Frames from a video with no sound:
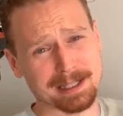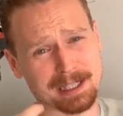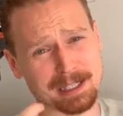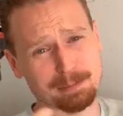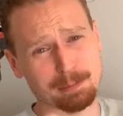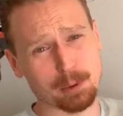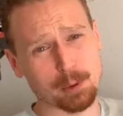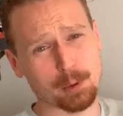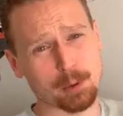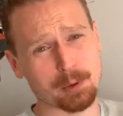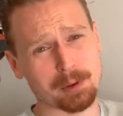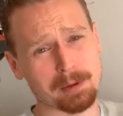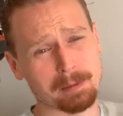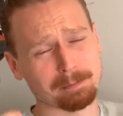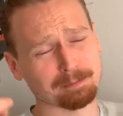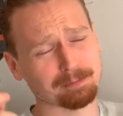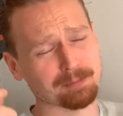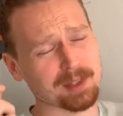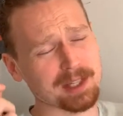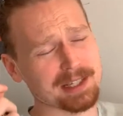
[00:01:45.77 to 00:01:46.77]
It's smooth.
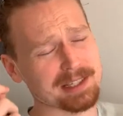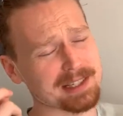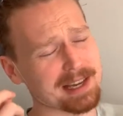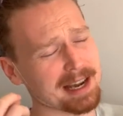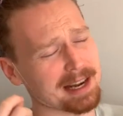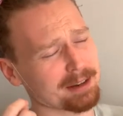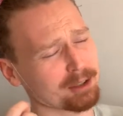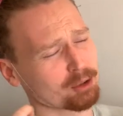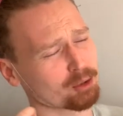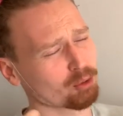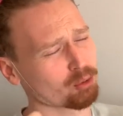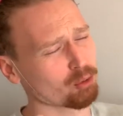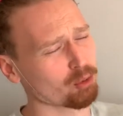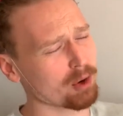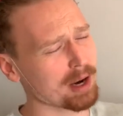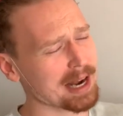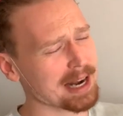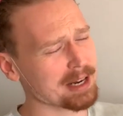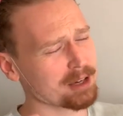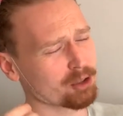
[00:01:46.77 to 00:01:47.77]
It's got a
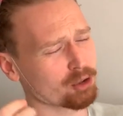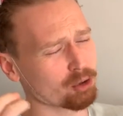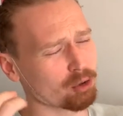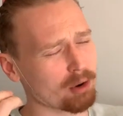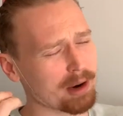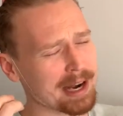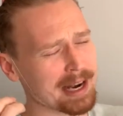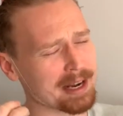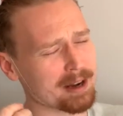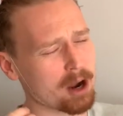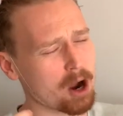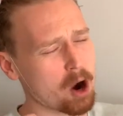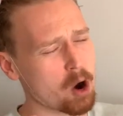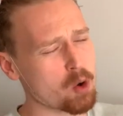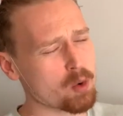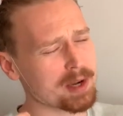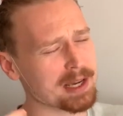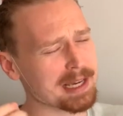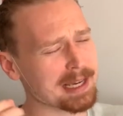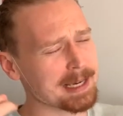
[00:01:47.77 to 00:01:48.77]
great, great
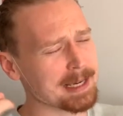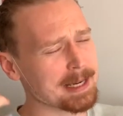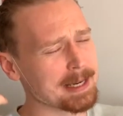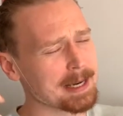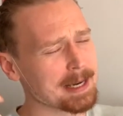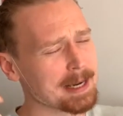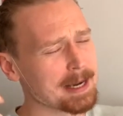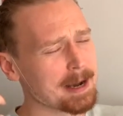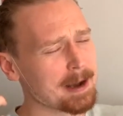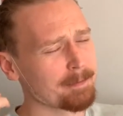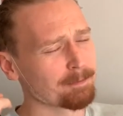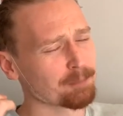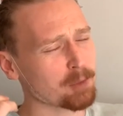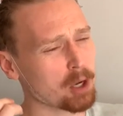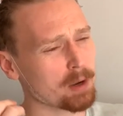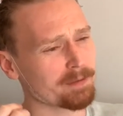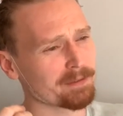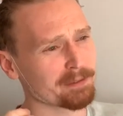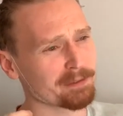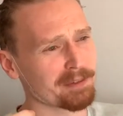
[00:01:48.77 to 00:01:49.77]
oaky,
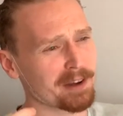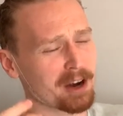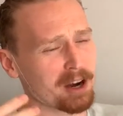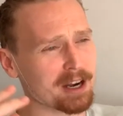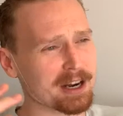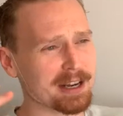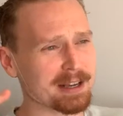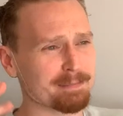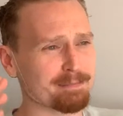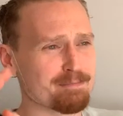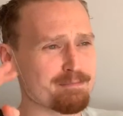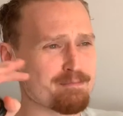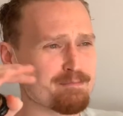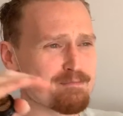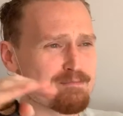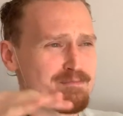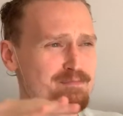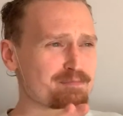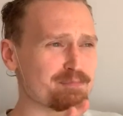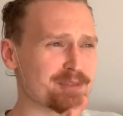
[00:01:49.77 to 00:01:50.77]

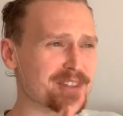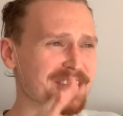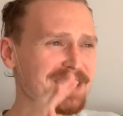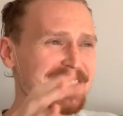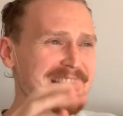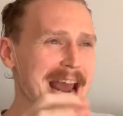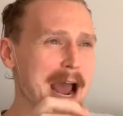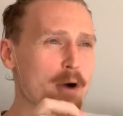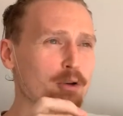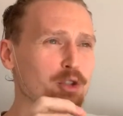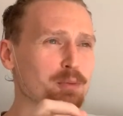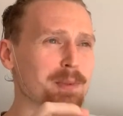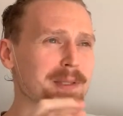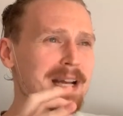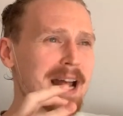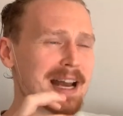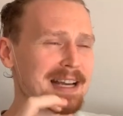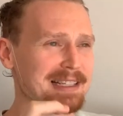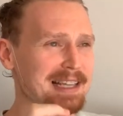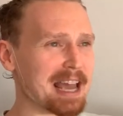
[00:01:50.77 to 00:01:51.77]
very stout, but
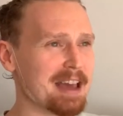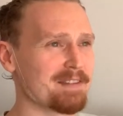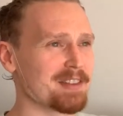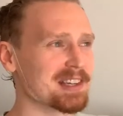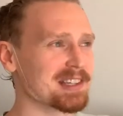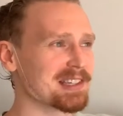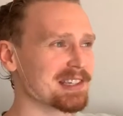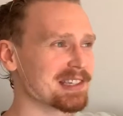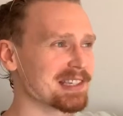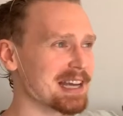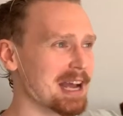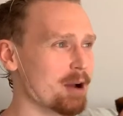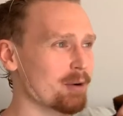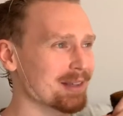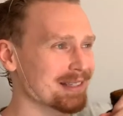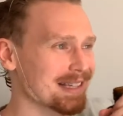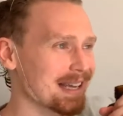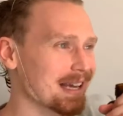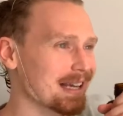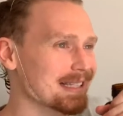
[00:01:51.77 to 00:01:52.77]
not as heavy as a
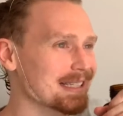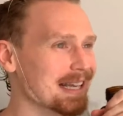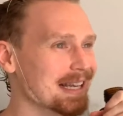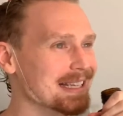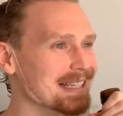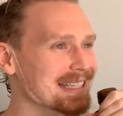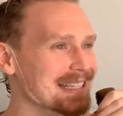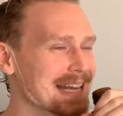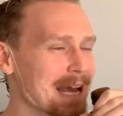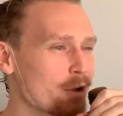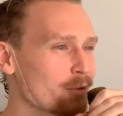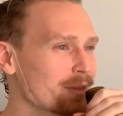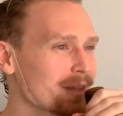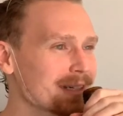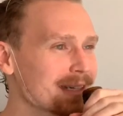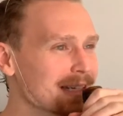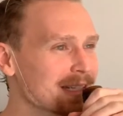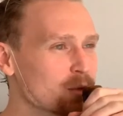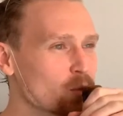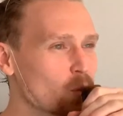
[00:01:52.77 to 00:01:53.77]
stout. It's like a stout
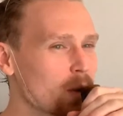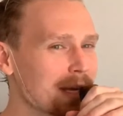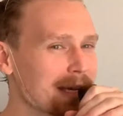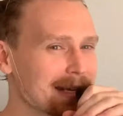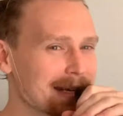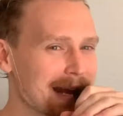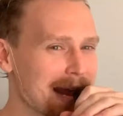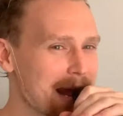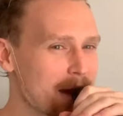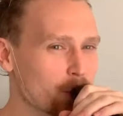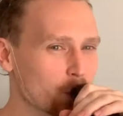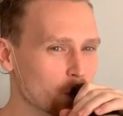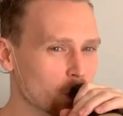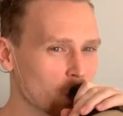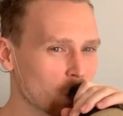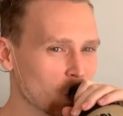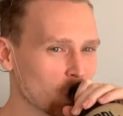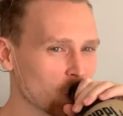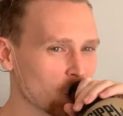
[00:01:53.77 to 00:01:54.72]
that doesn't weigh you down.